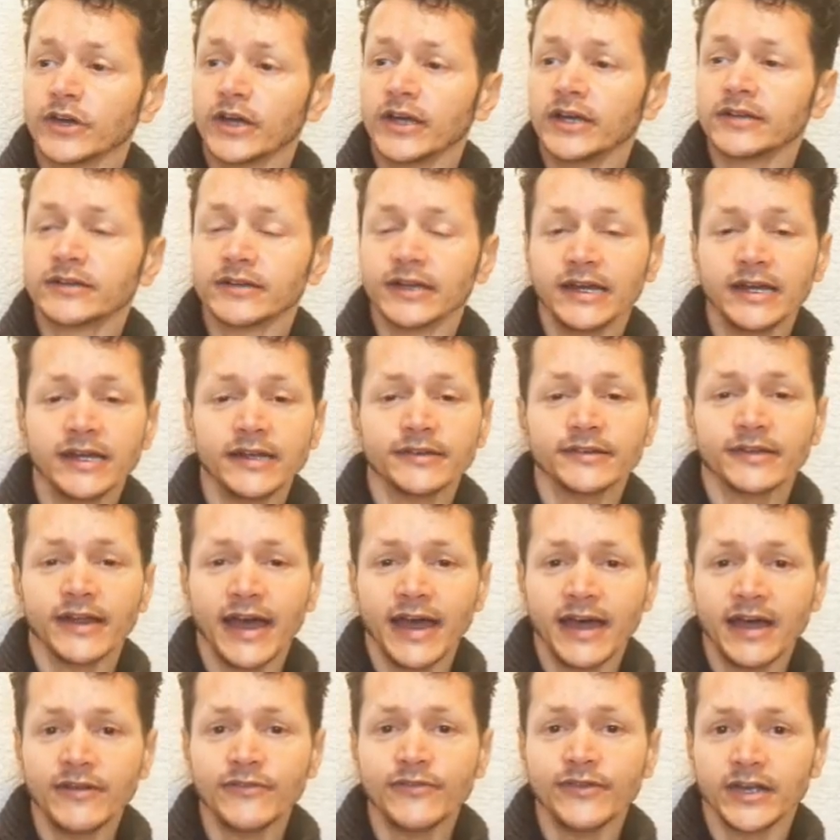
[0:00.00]
it is
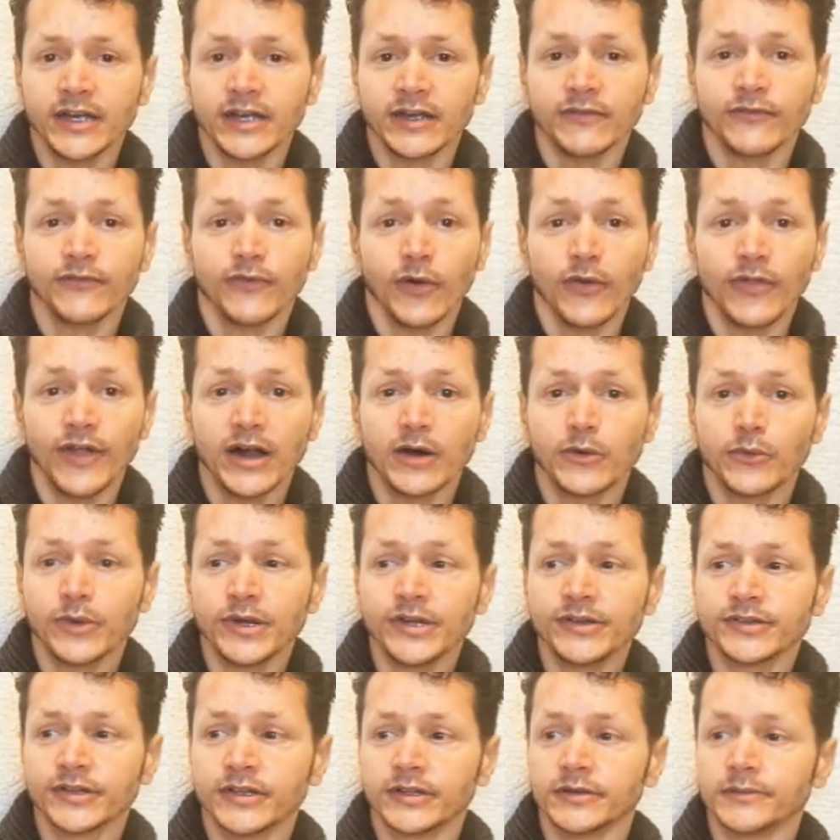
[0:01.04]
heavy for that
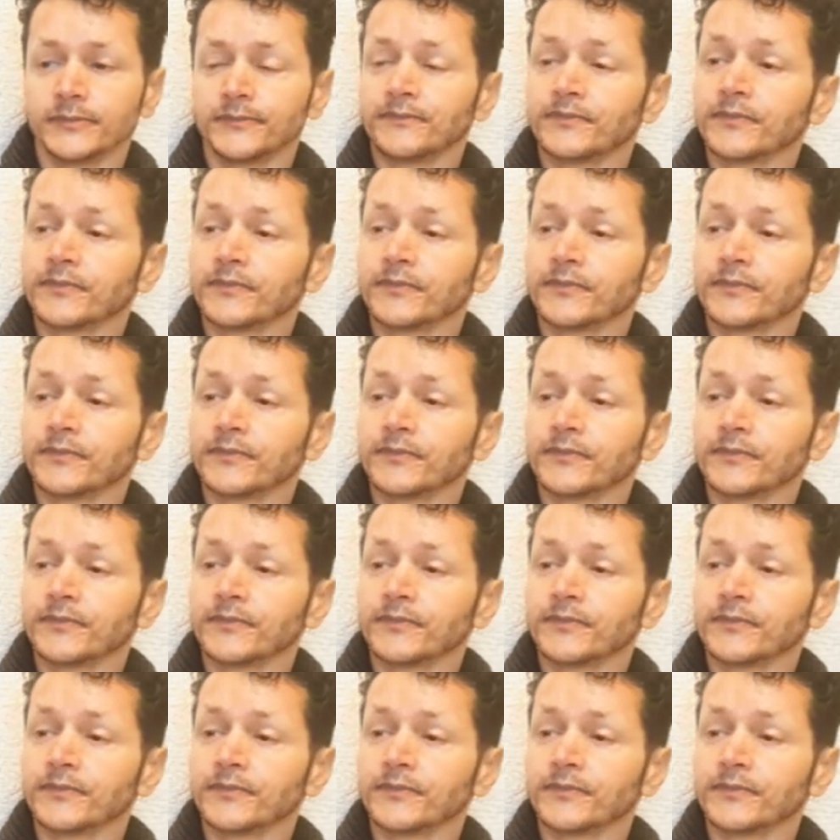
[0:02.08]
reason.